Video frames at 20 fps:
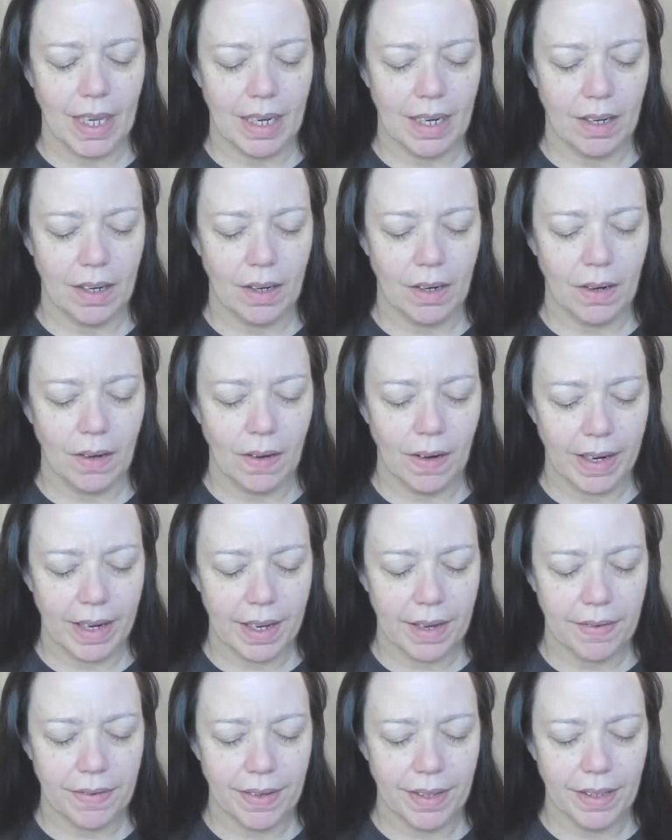Already
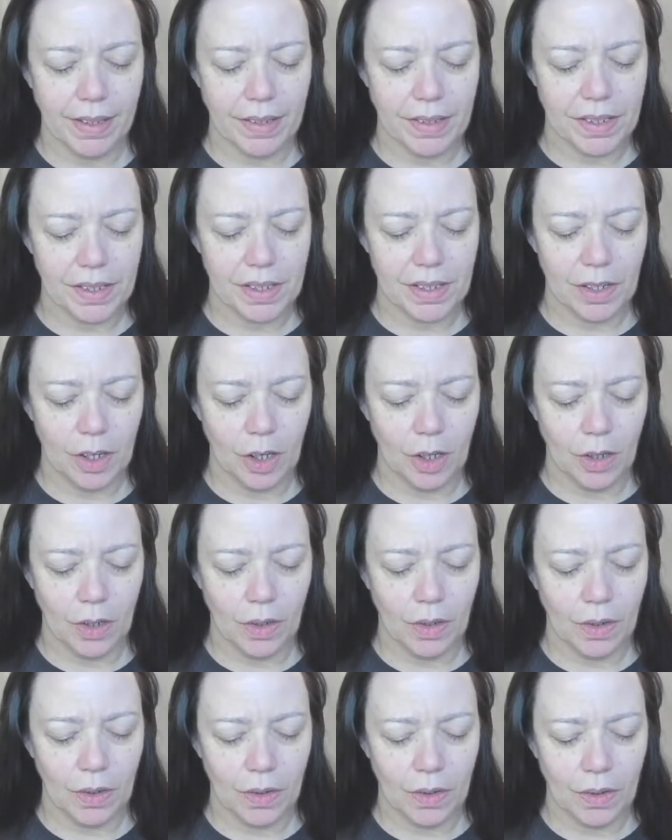feels
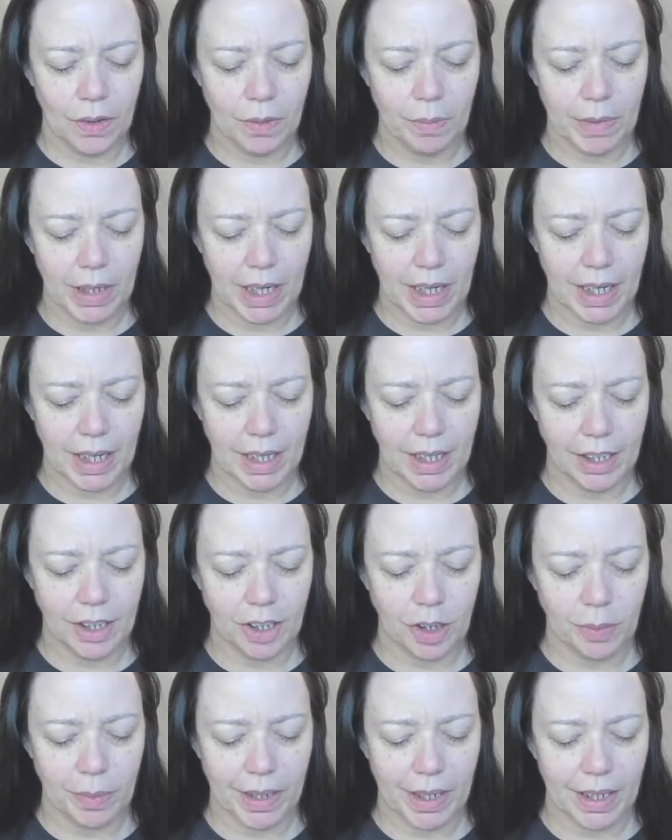so
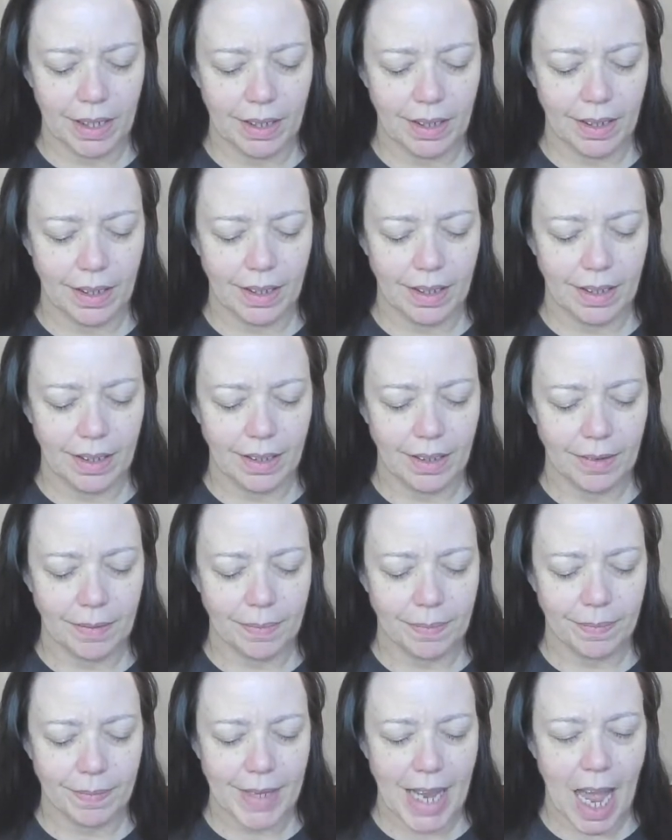much better.
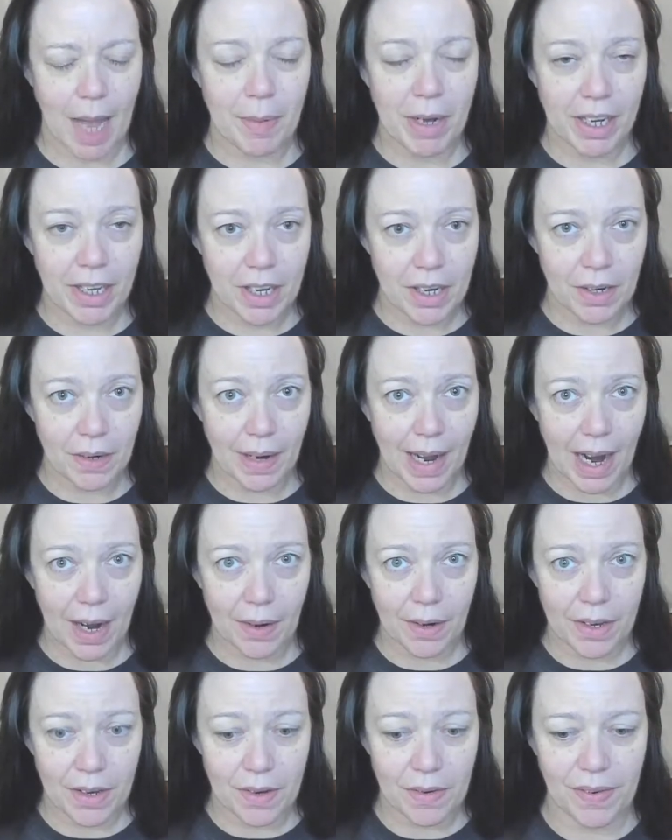How about you? How are
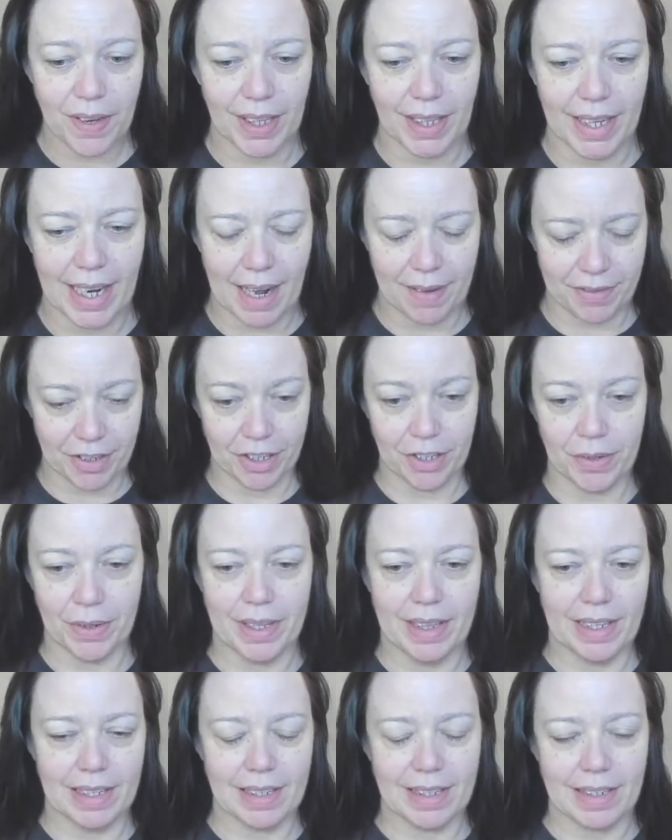you feeling after doing
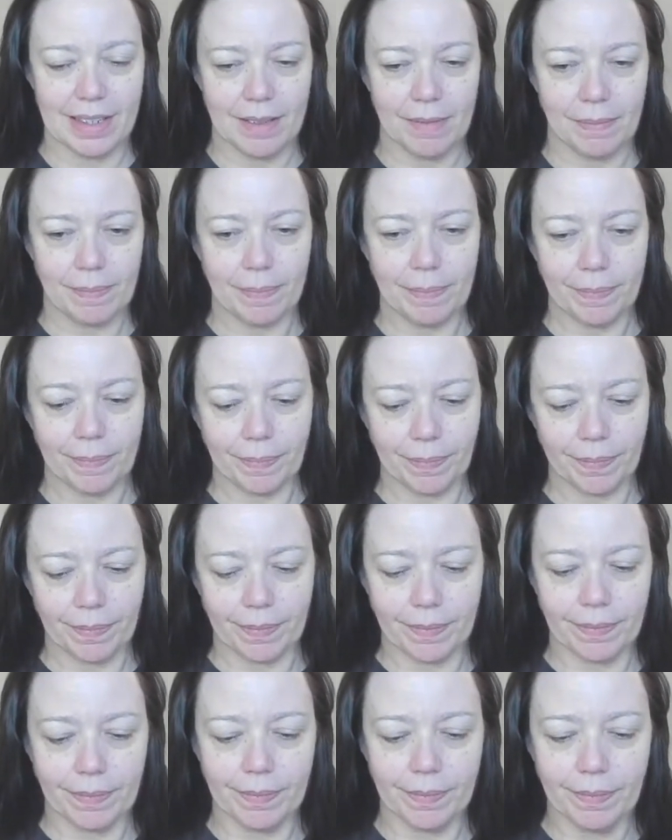this?
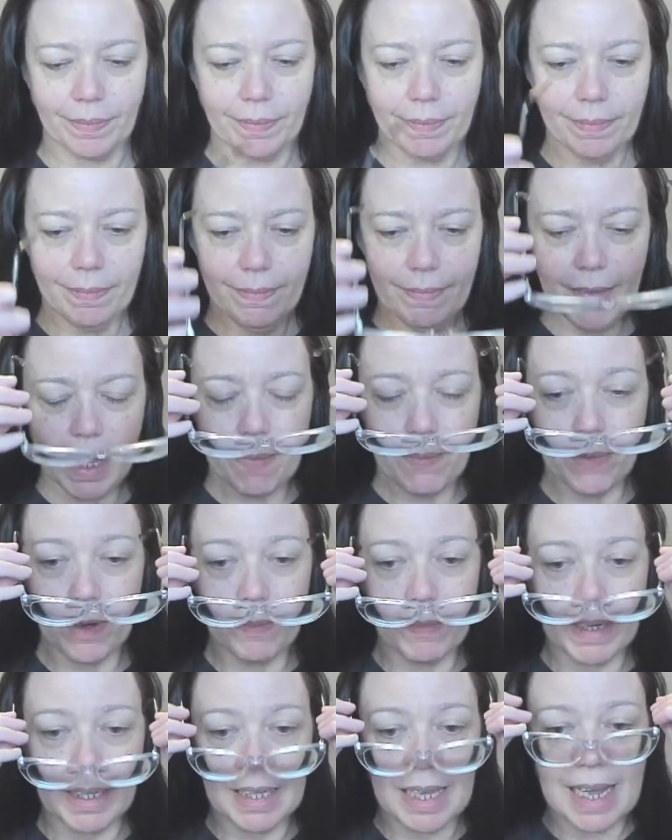Put
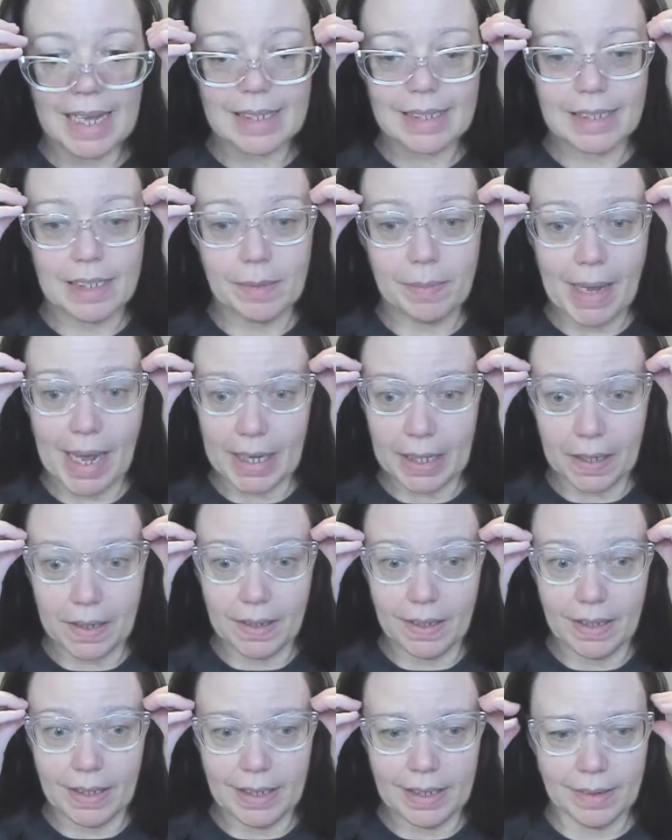my glasses back
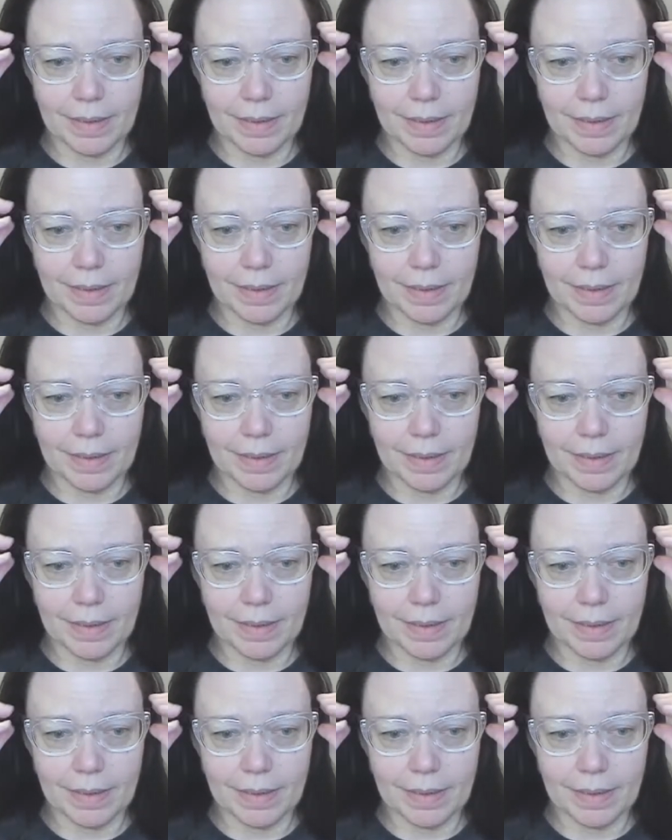on.